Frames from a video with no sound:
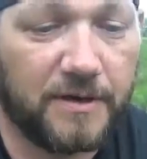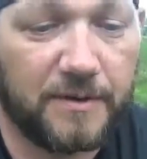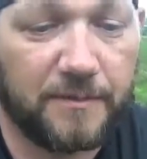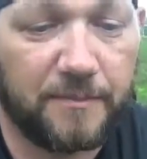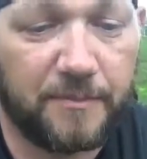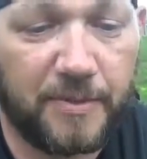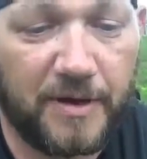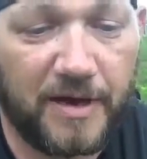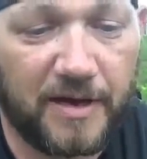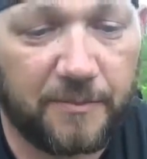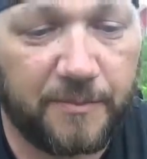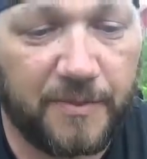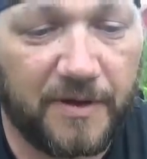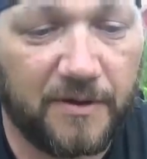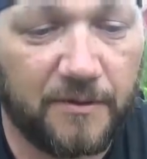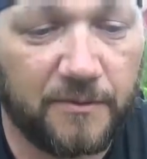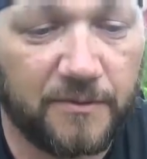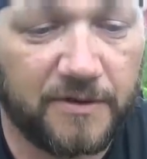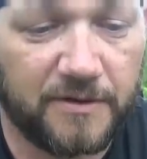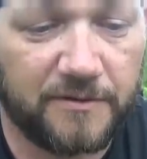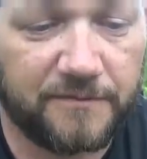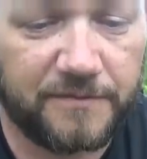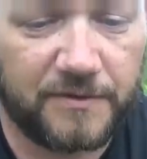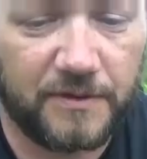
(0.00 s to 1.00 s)
pack bait
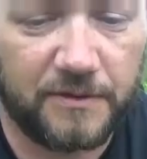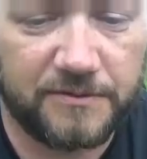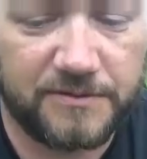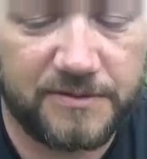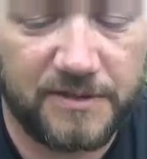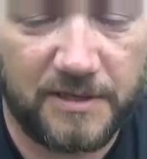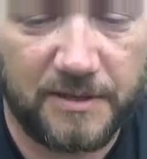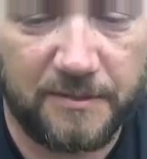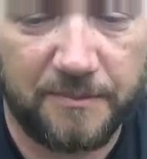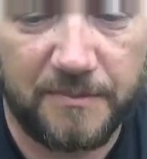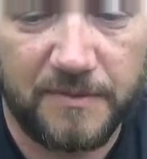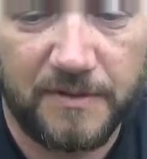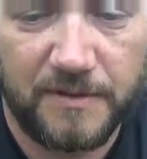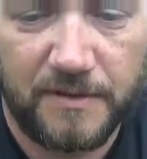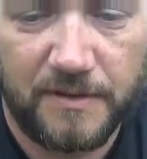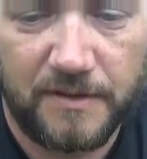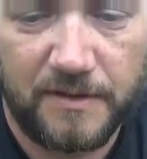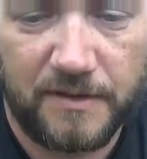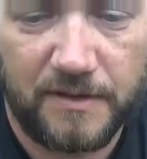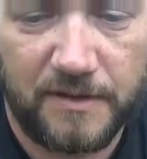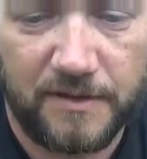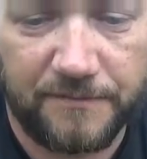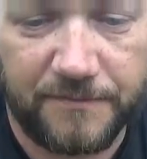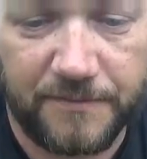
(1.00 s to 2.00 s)
when it floats up,
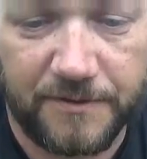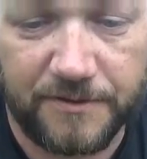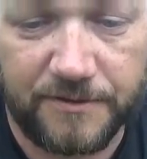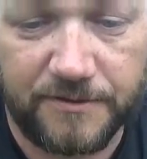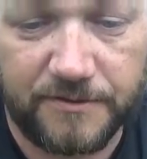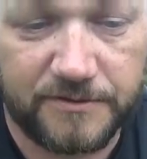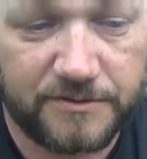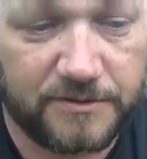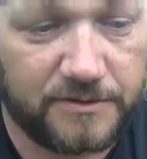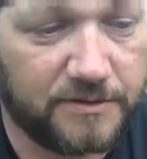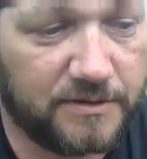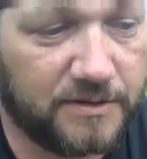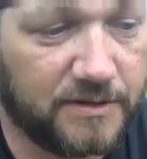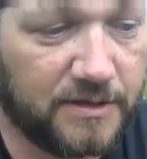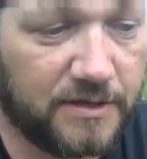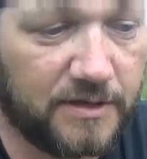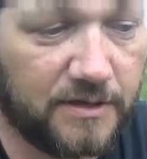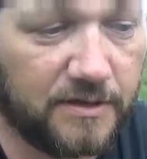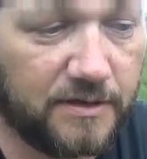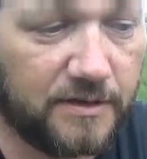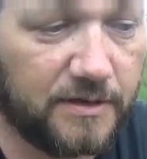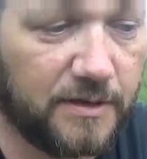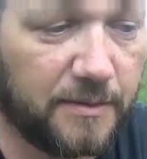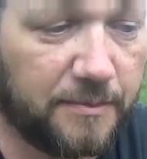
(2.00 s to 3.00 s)
if you're using
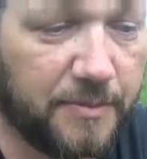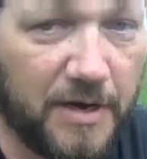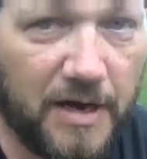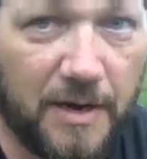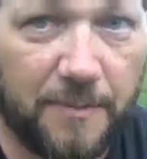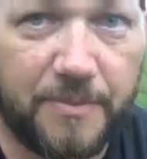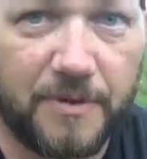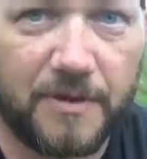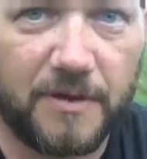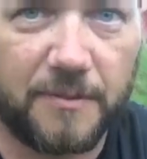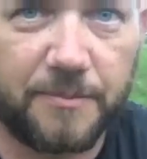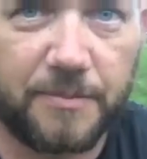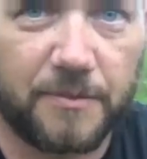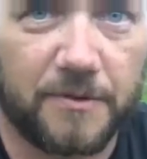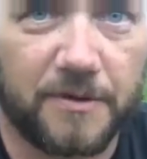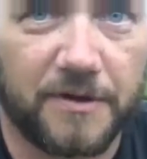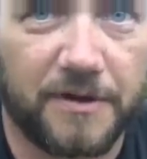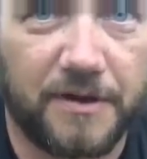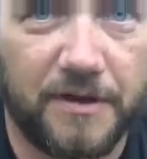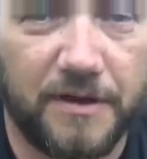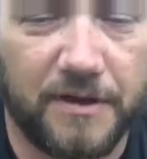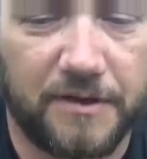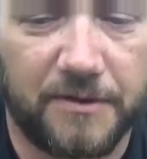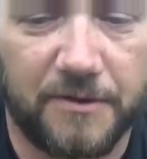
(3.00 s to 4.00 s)
a pop-up or a
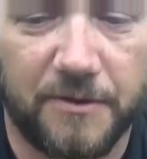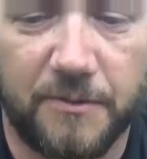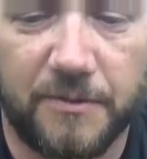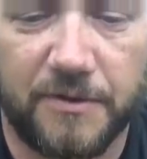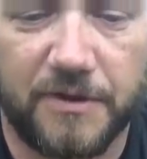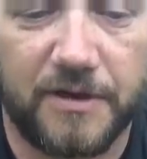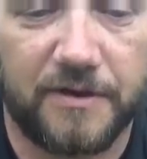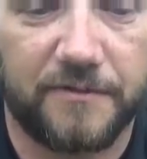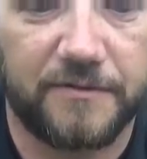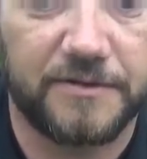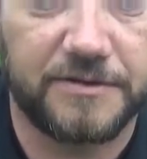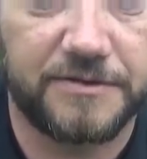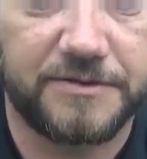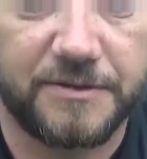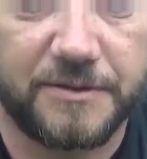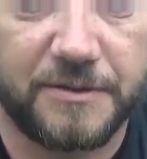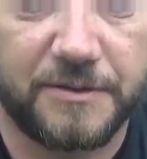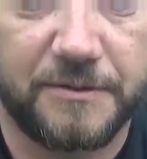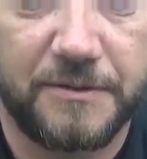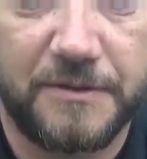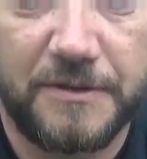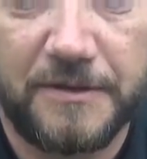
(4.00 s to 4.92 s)
kick or whatever. So